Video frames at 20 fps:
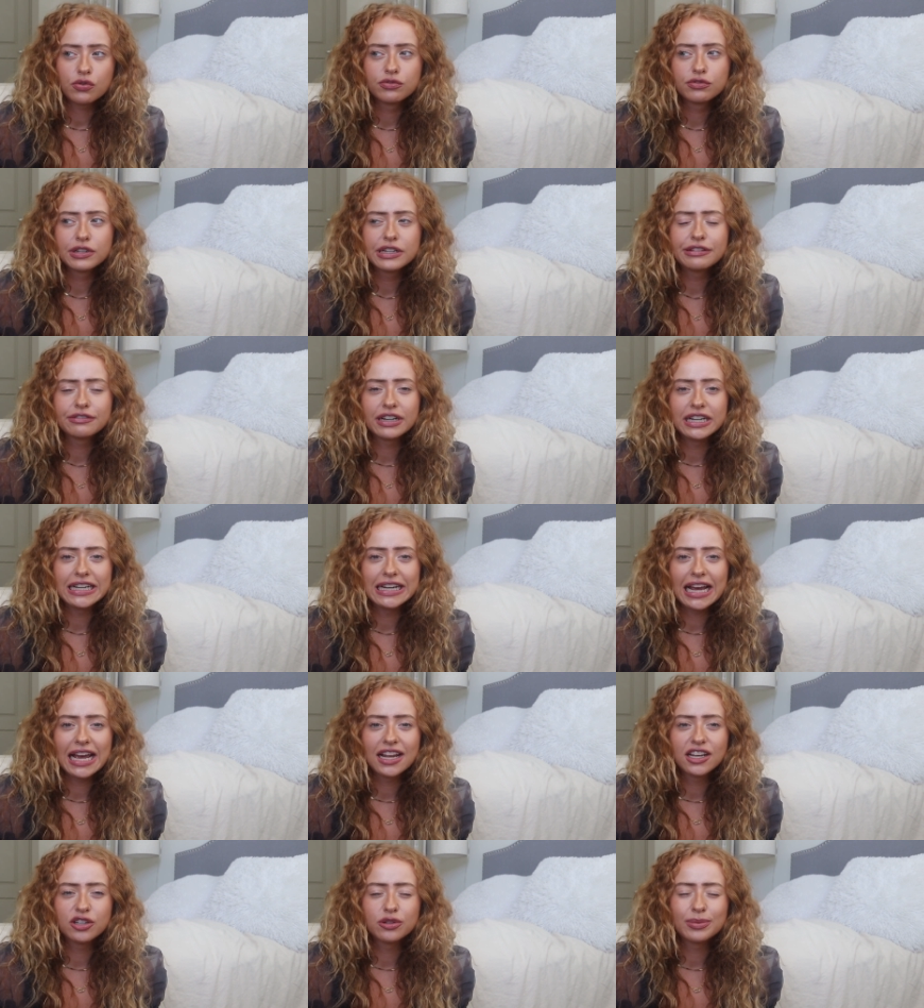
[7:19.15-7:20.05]
reread
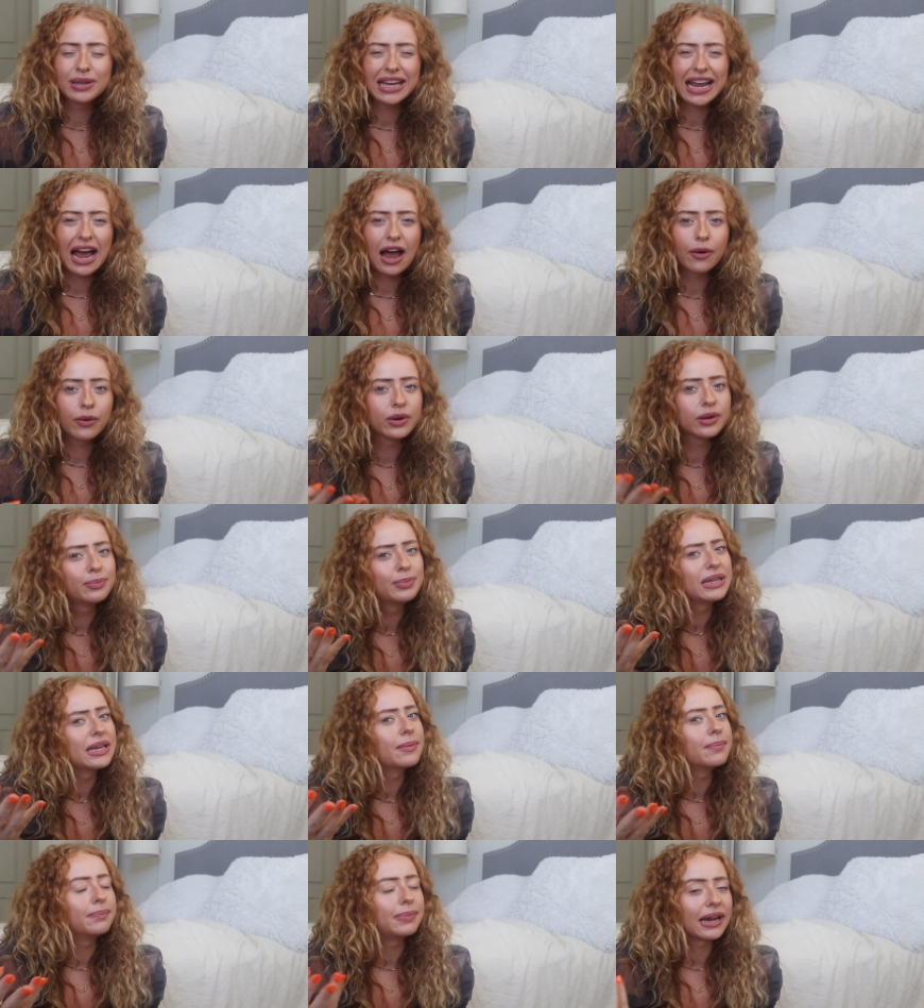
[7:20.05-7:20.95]
it and you'll be like, I would
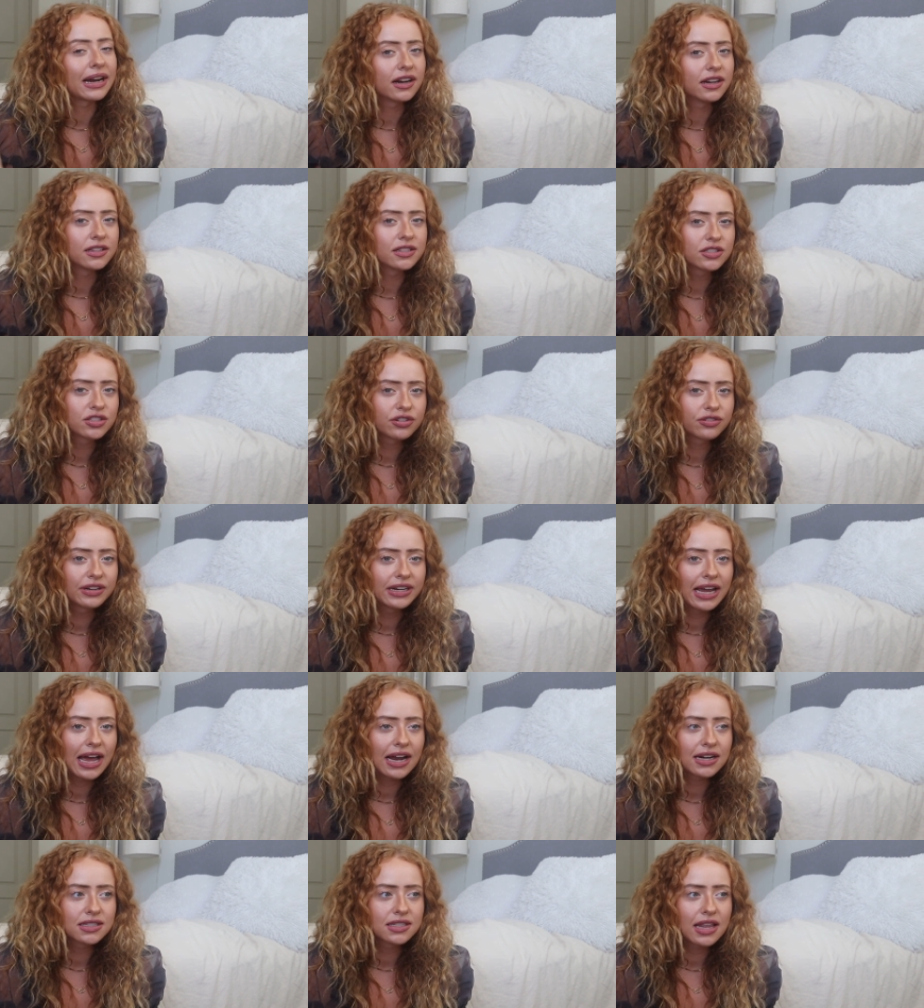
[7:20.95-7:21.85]
be embarrassed to
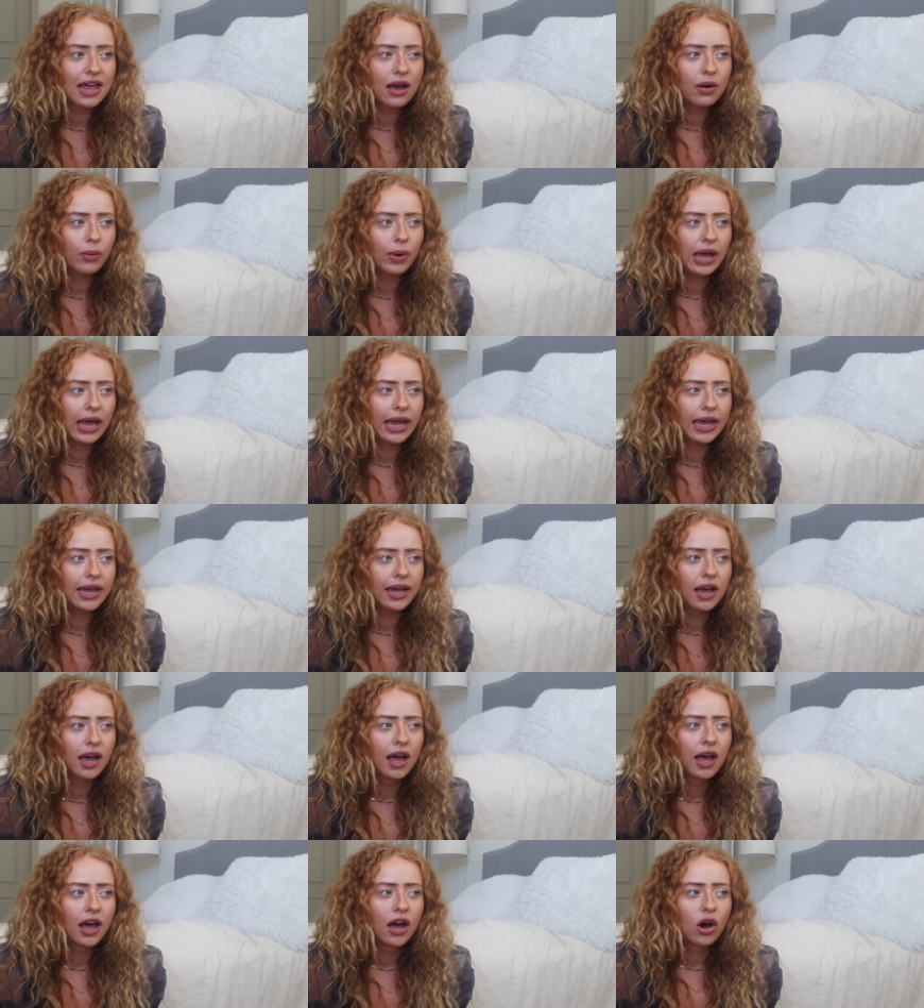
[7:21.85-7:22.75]
react that way.